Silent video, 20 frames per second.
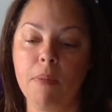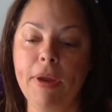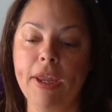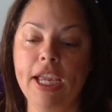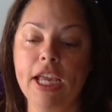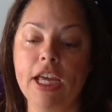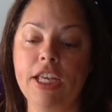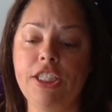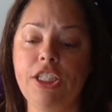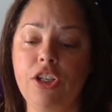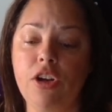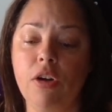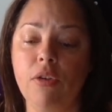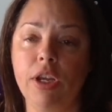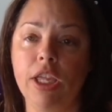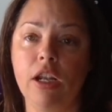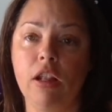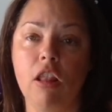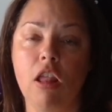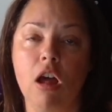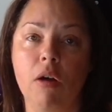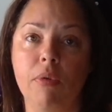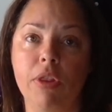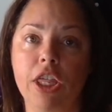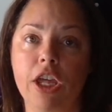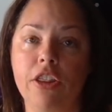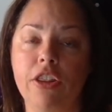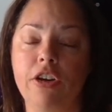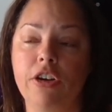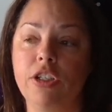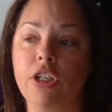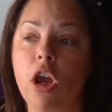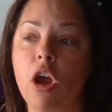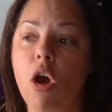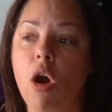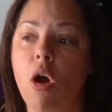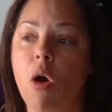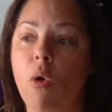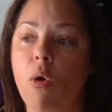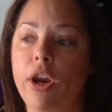because you don't get along with others
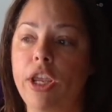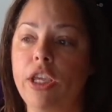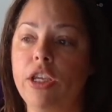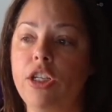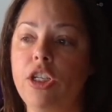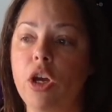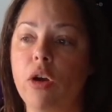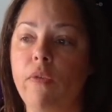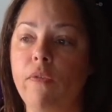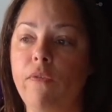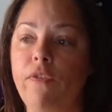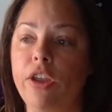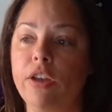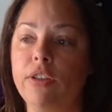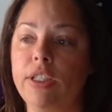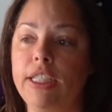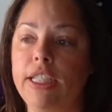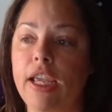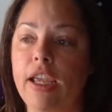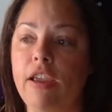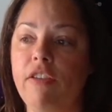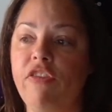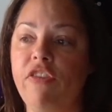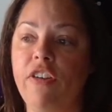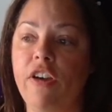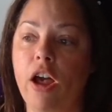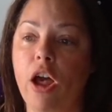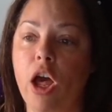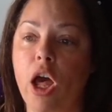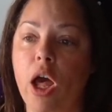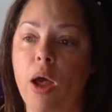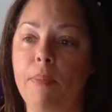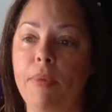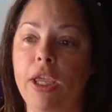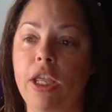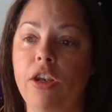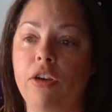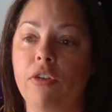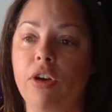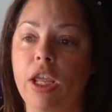or you don't feel safe um,
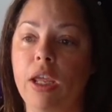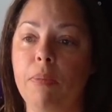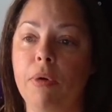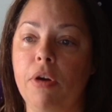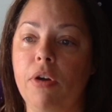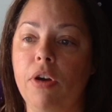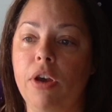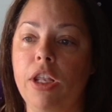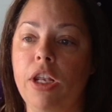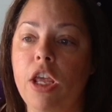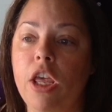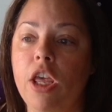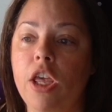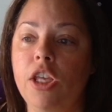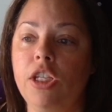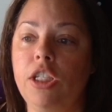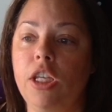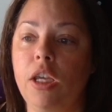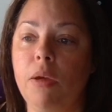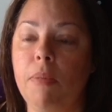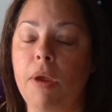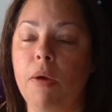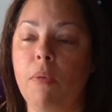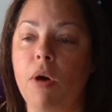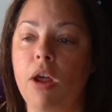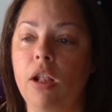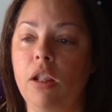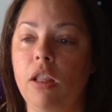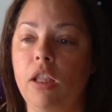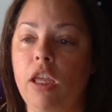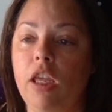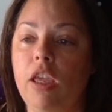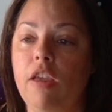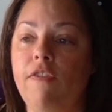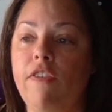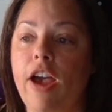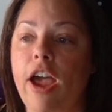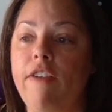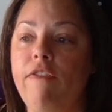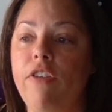in your neighborhood. So you may want to
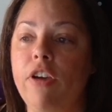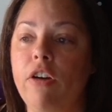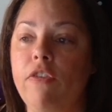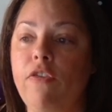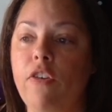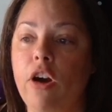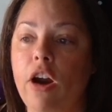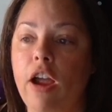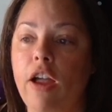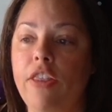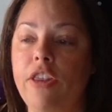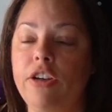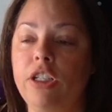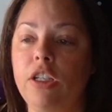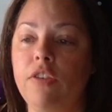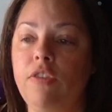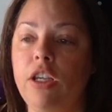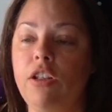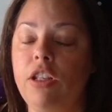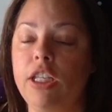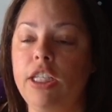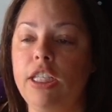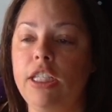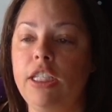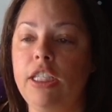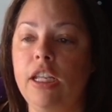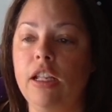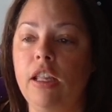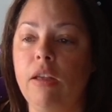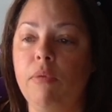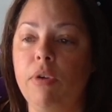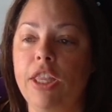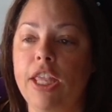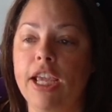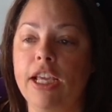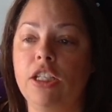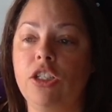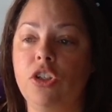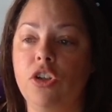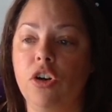leave. I feel for others of you, this is dealing
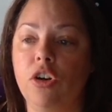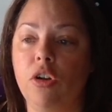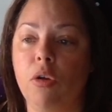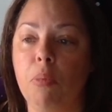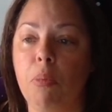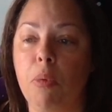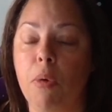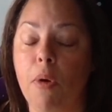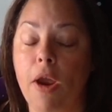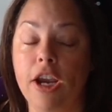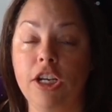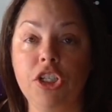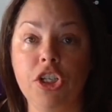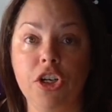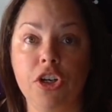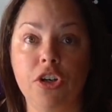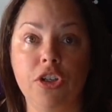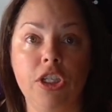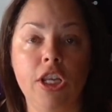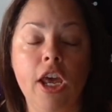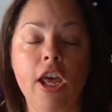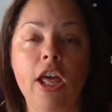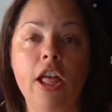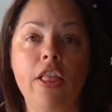with external pressures